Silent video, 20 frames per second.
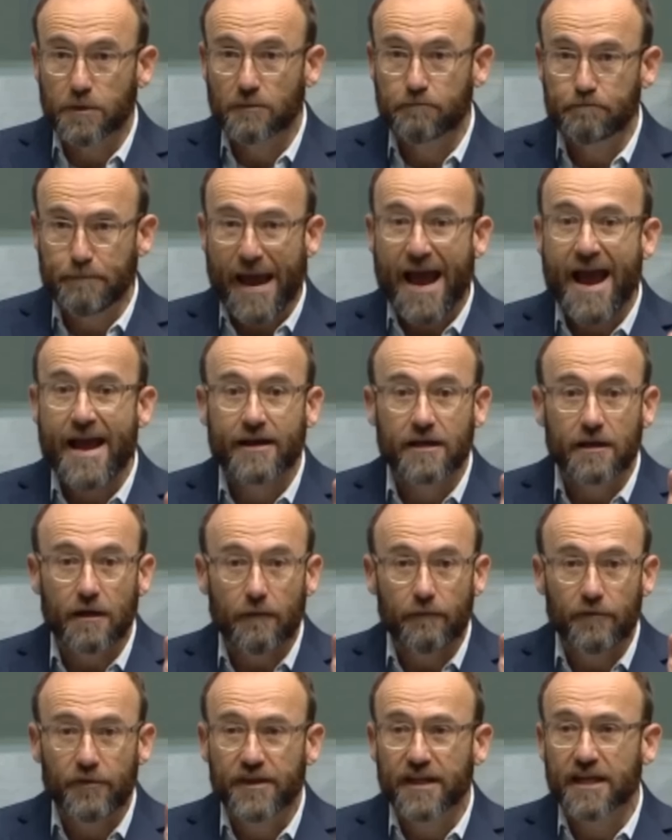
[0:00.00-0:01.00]
back
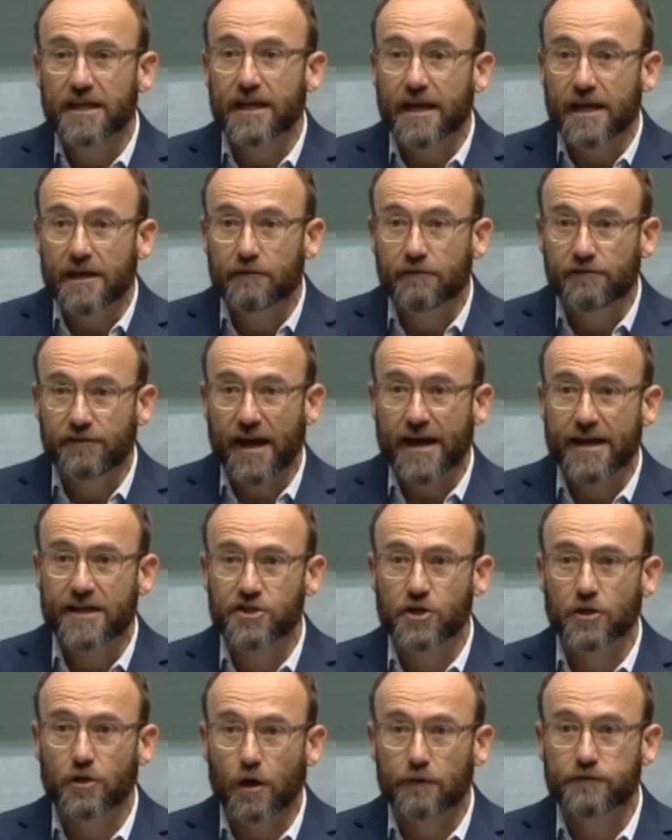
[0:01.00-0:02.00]
the
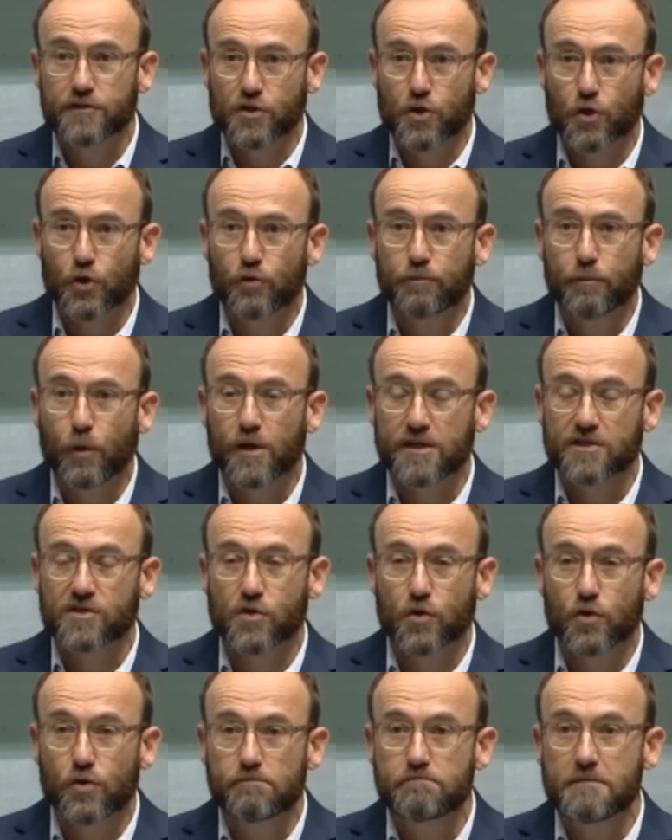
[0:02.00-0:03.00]
invasion of
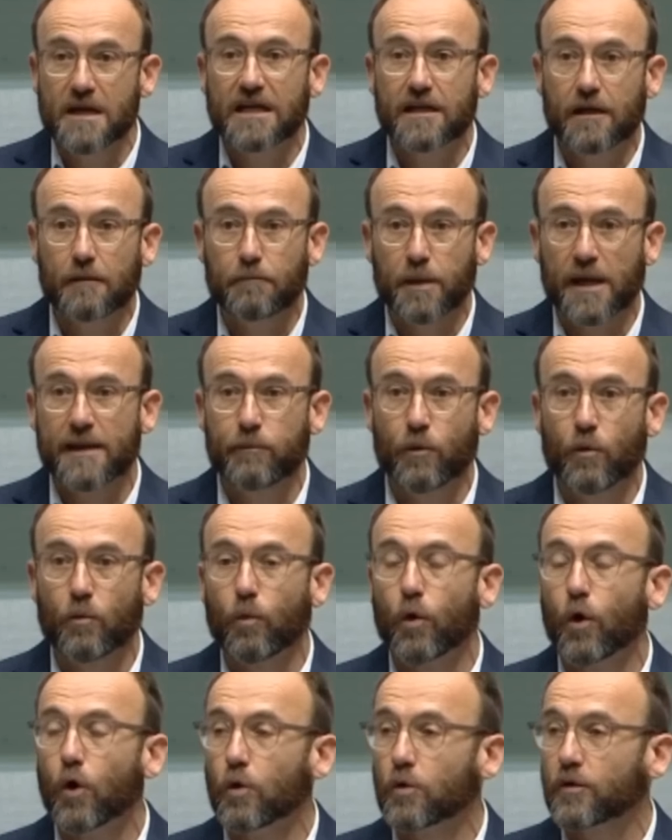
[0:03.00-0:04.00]
2.2 million people
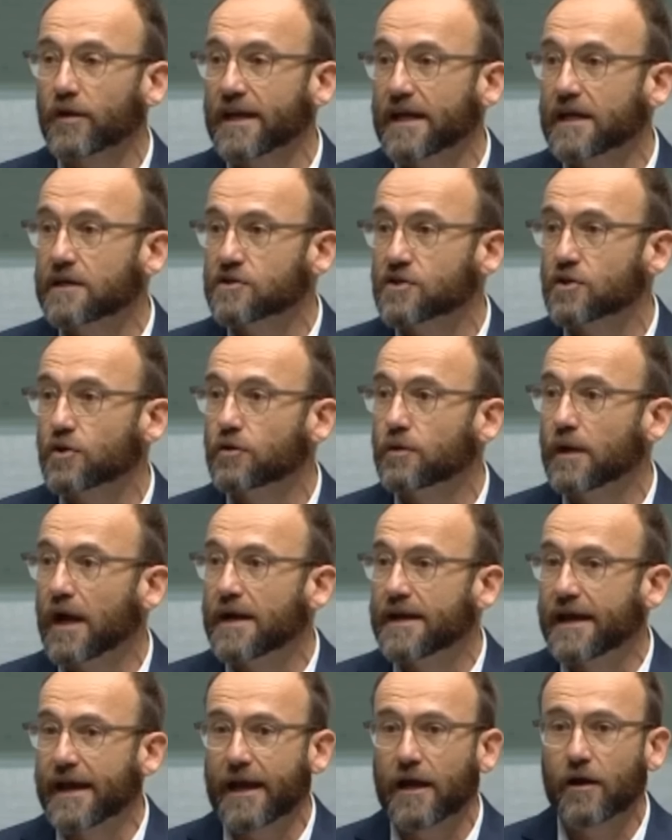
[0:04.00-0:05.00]
walled into
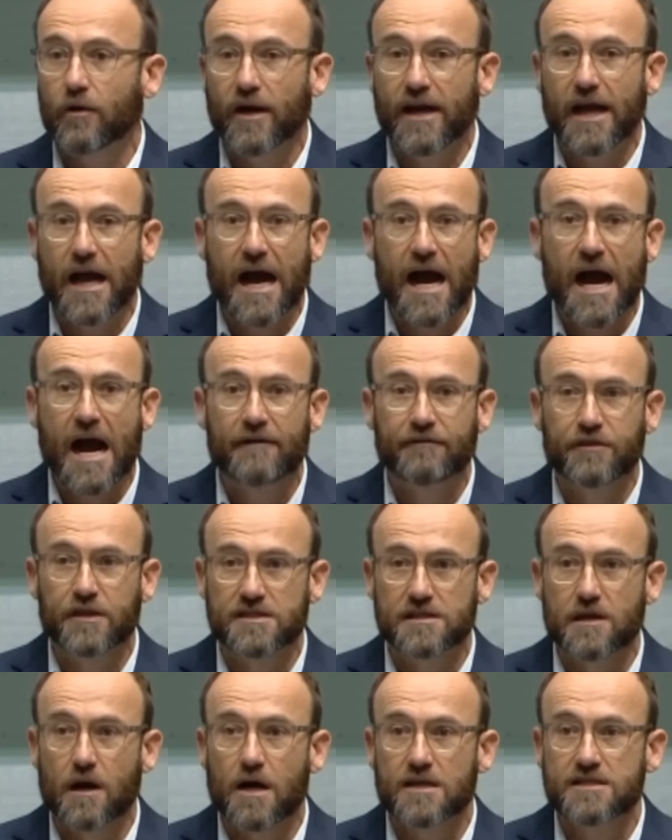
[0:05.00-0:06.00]
an area half the
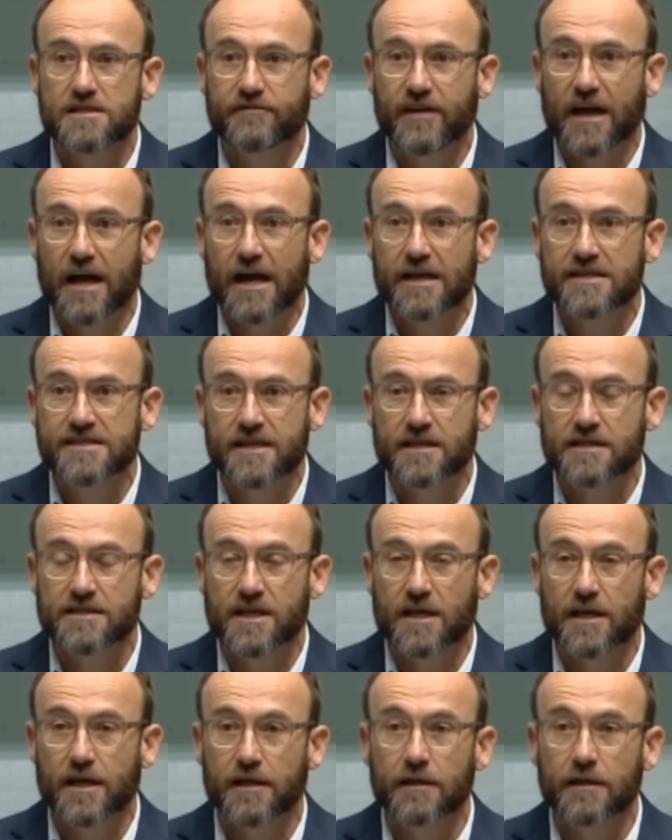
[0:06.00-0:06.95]
size of ACT,